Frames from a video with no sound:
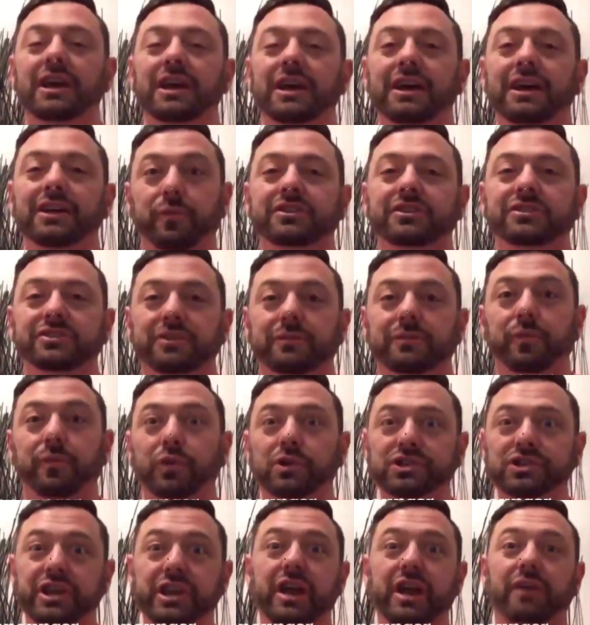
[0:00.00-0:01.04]
There's
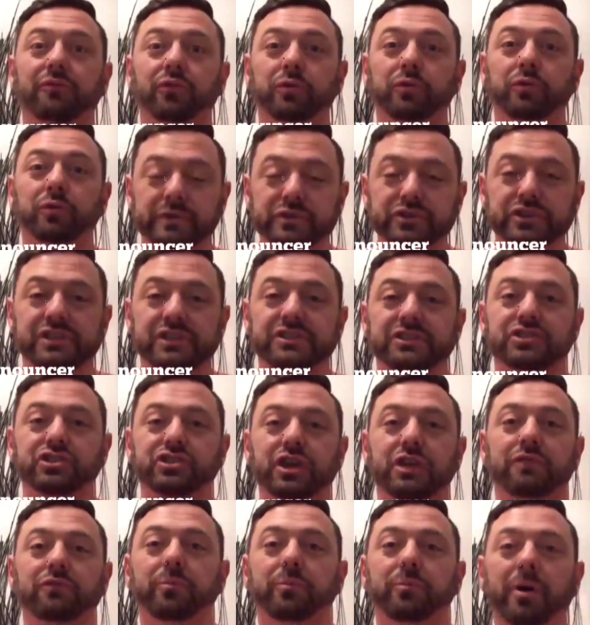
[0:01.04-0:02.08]
unfortunately not room for just the
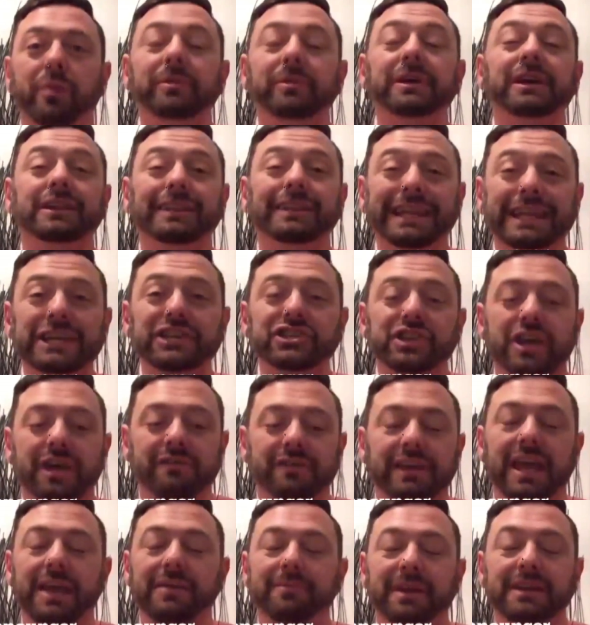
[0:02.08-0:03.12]
general public unless you have a
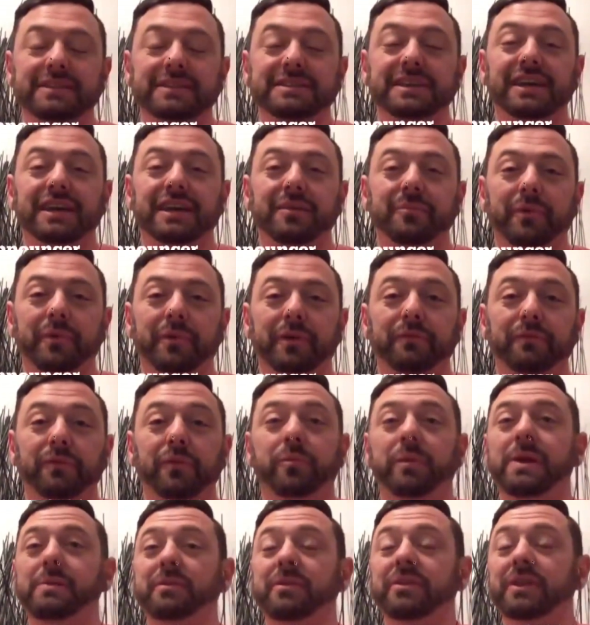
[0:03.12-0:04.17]
game day ticket. But for
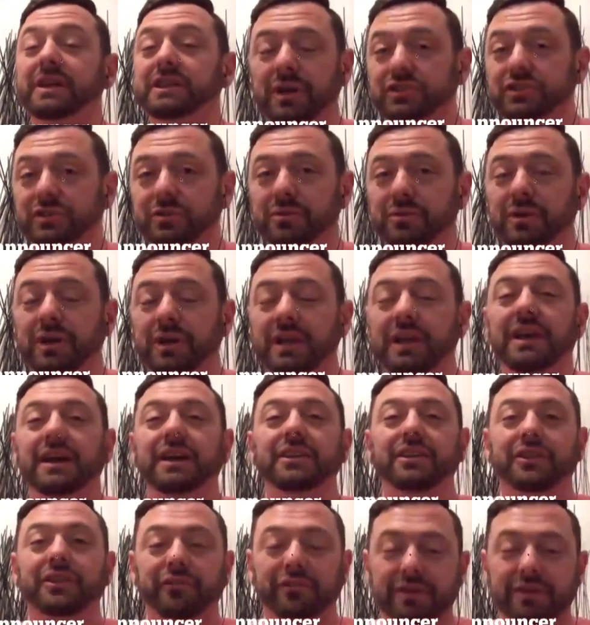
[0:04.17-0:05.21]
people that do,
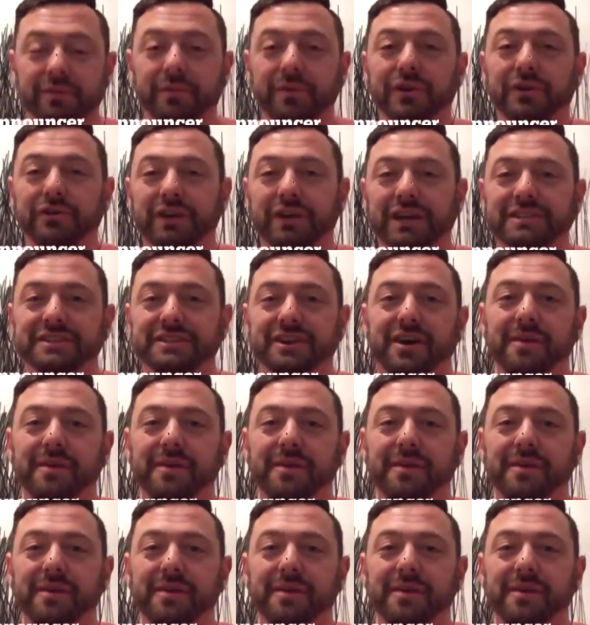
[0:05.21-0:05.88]
they're in for a great time.